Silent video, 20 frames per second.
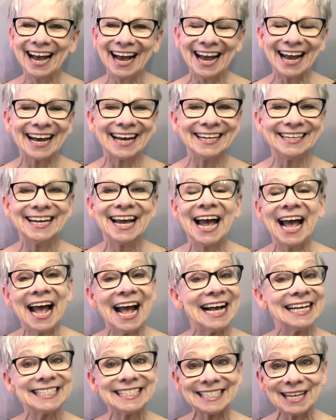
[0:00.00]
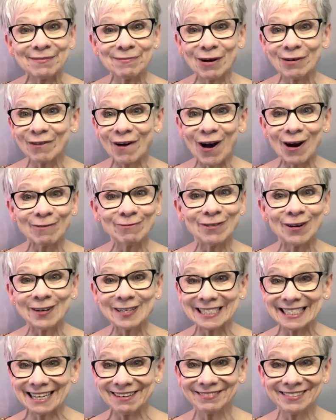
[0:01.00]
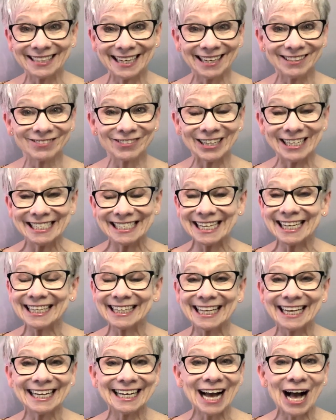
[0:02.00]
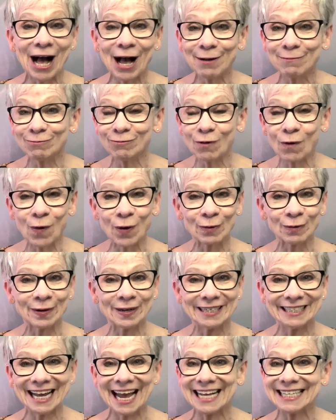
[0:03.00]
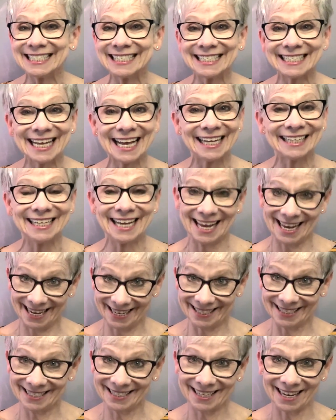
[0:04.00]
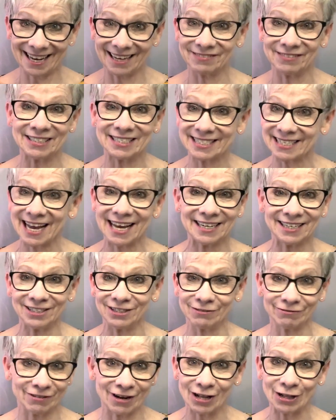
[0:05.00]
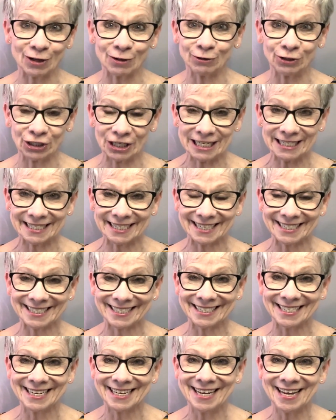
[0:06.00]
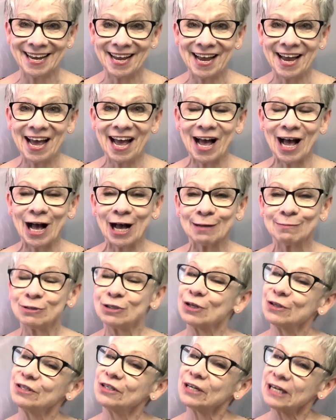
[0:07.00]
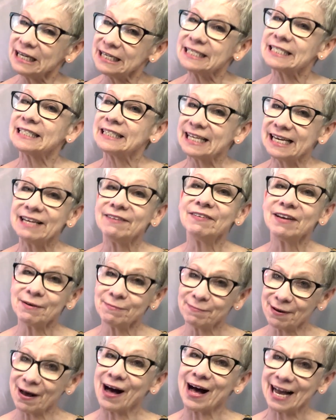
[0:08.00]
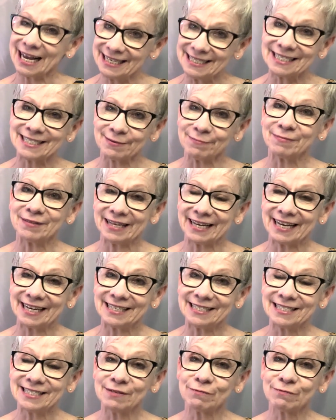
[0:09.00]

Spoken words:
And as some of our folks have done recently, come forward and said, yes, I've decided to follow Jesus. So there is leaving behind some things.